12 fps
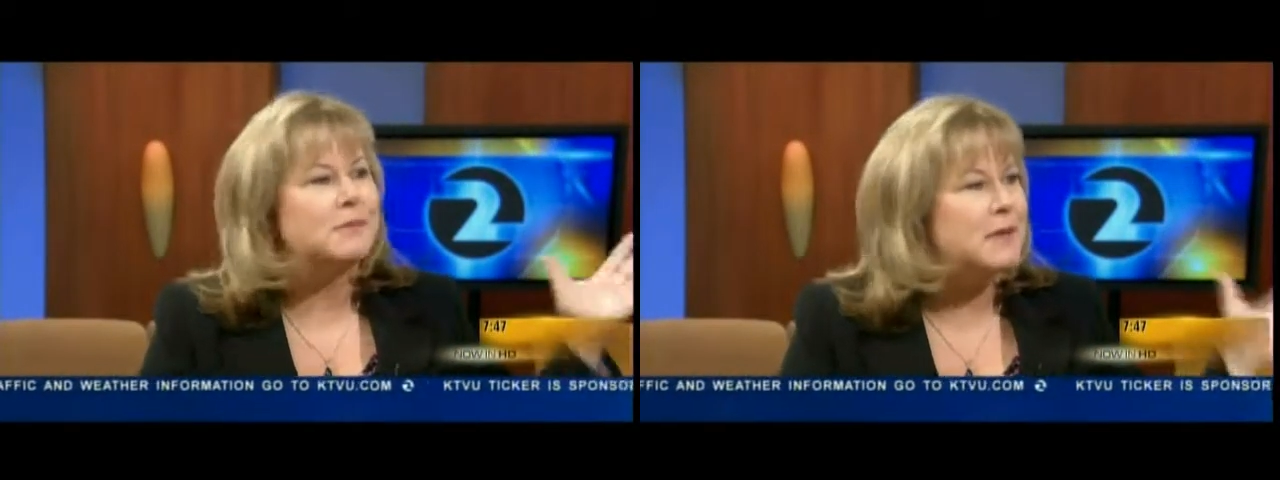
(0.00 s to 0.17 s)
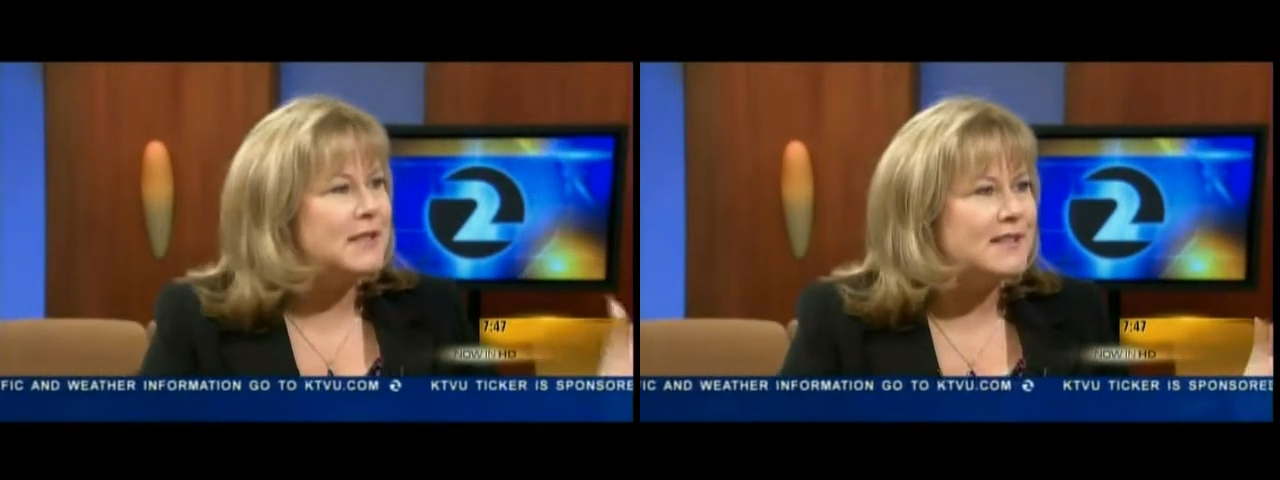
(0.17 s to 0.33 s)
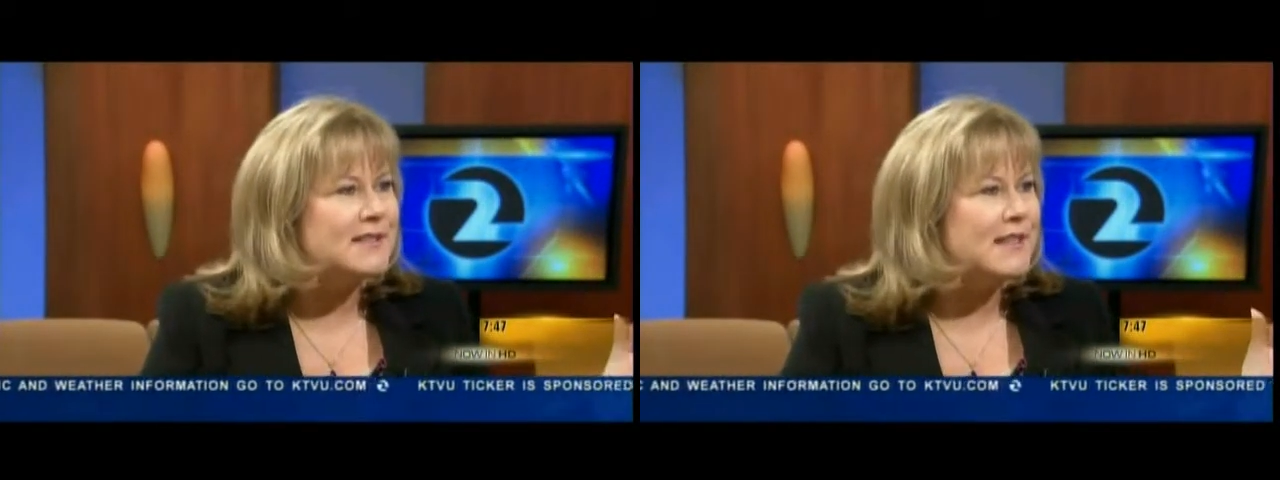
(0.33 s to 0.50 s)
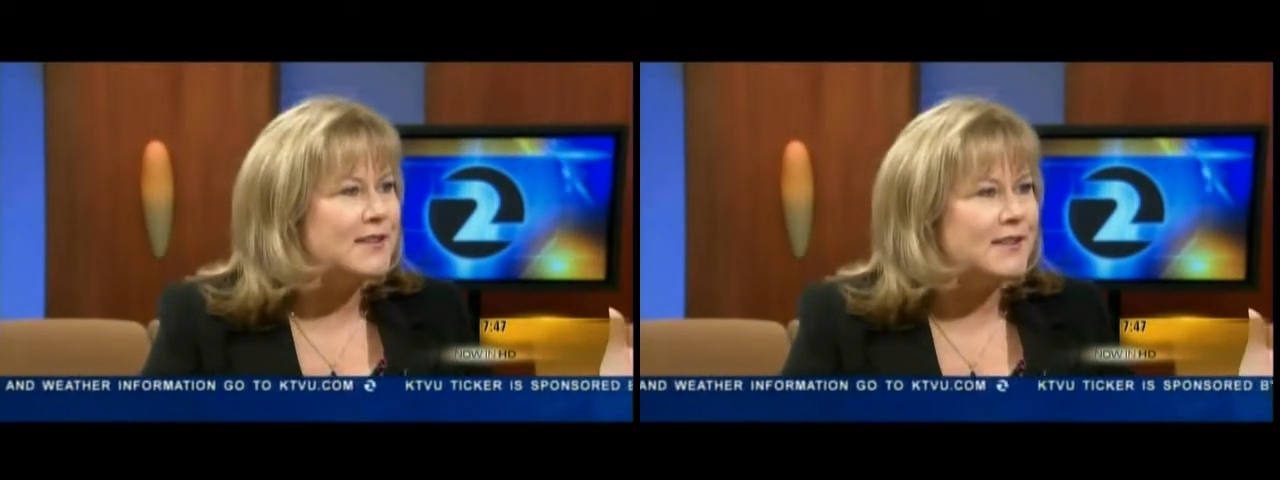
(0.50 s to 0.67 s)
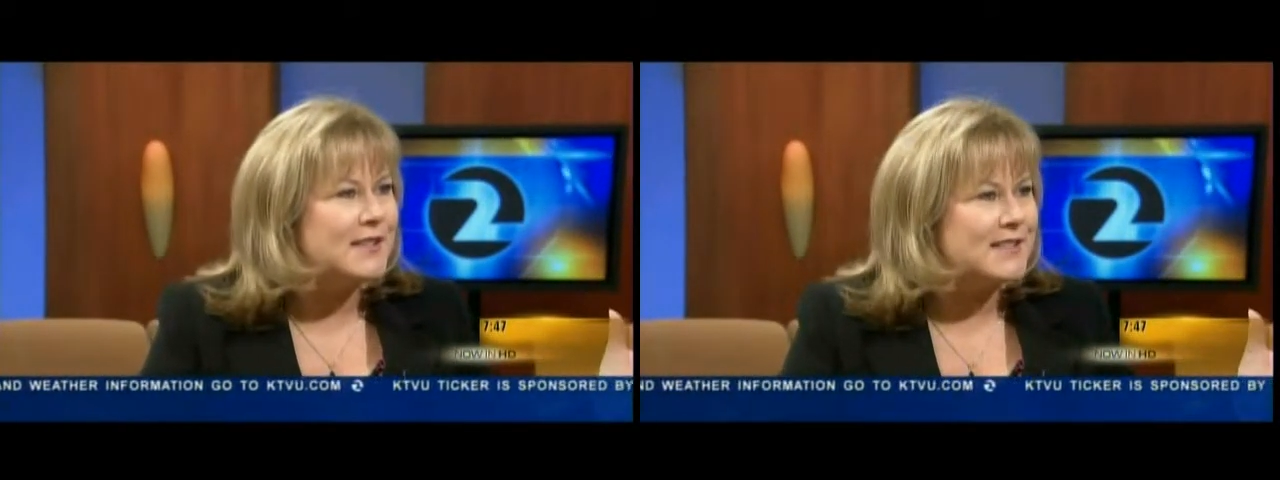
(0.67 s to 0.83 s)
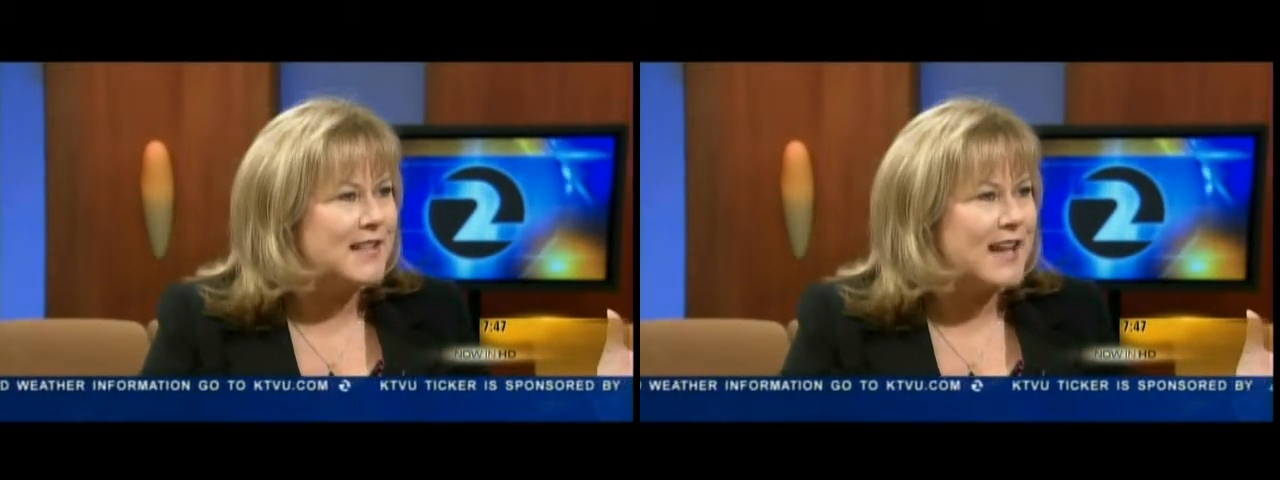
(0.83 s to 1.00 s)
in Mendocino
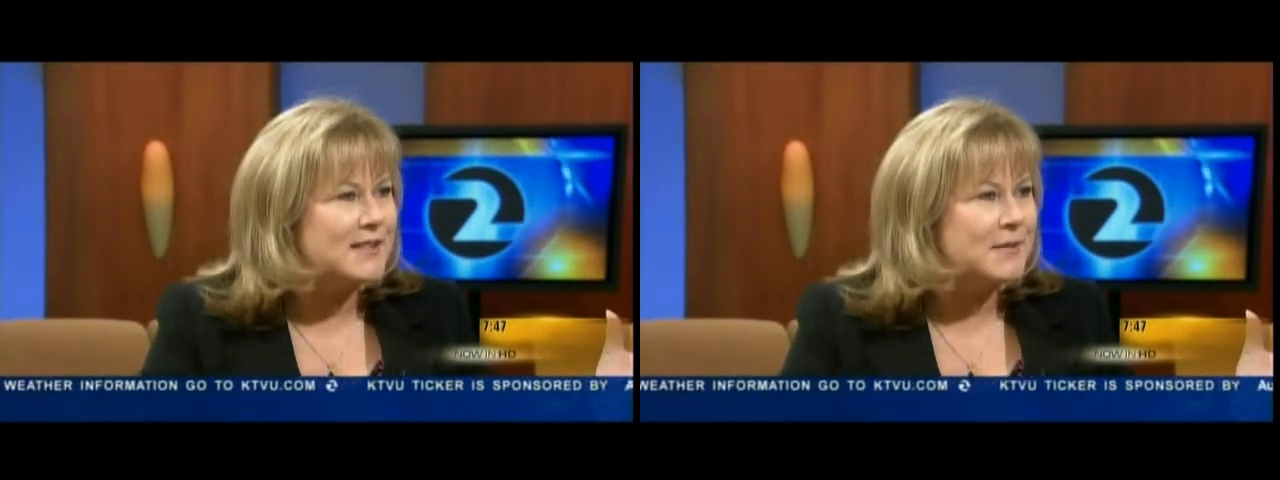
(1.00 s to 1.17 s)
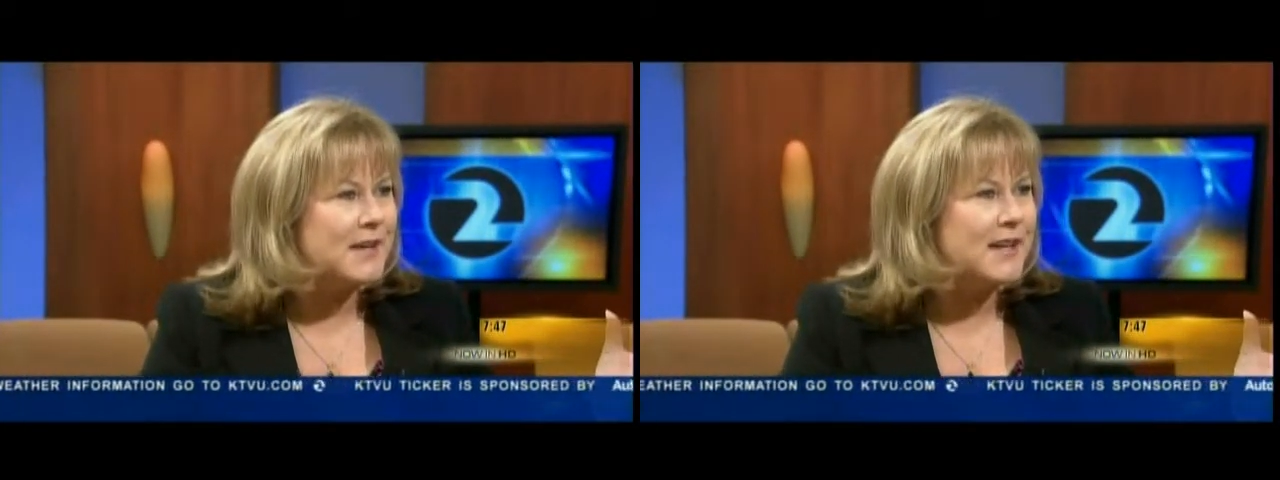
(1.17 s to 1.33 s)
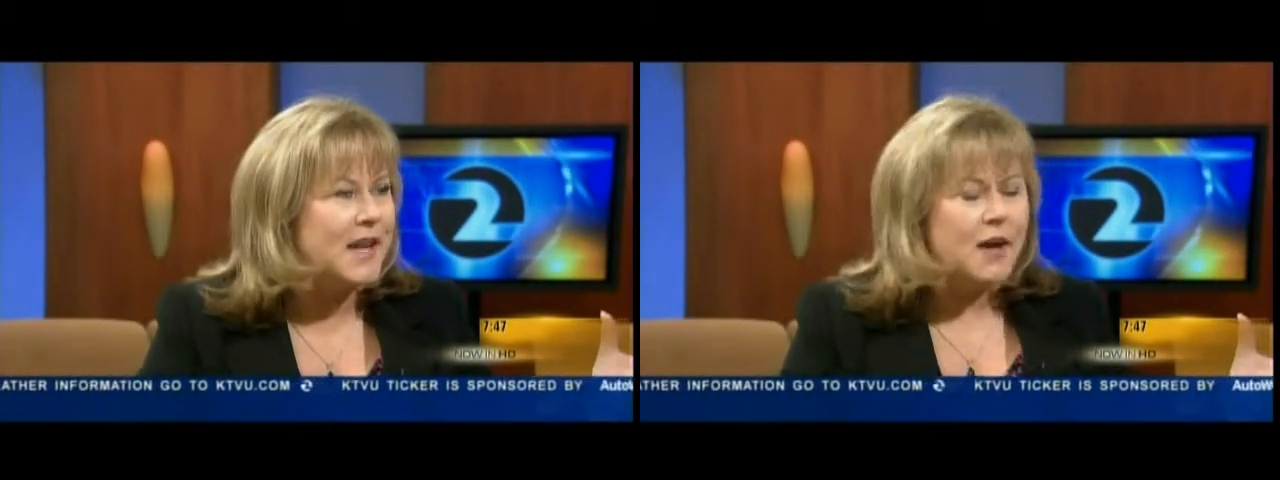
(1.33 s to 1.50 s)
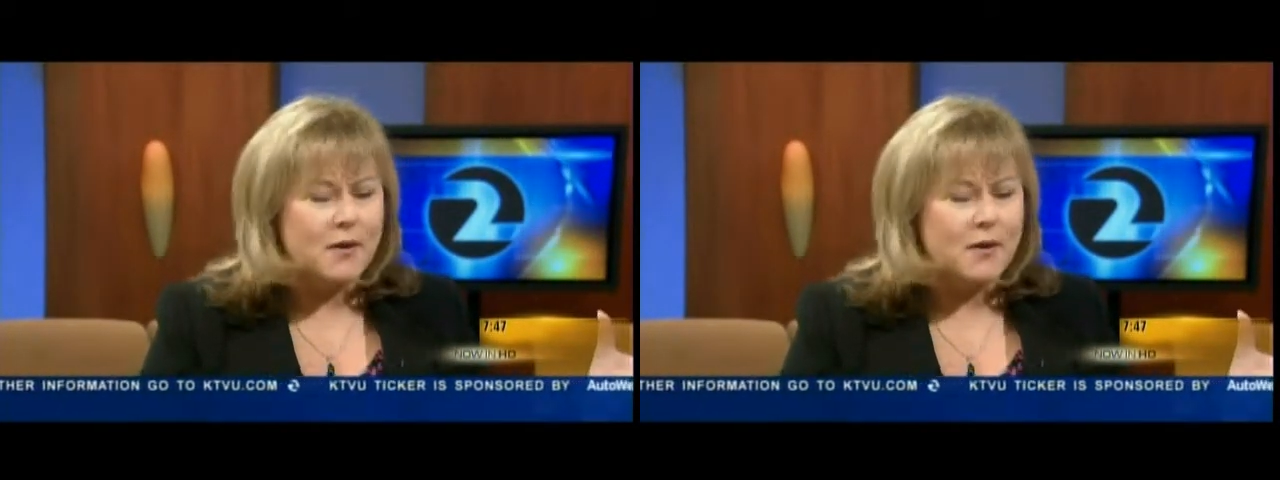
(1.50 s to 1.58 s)
this last week.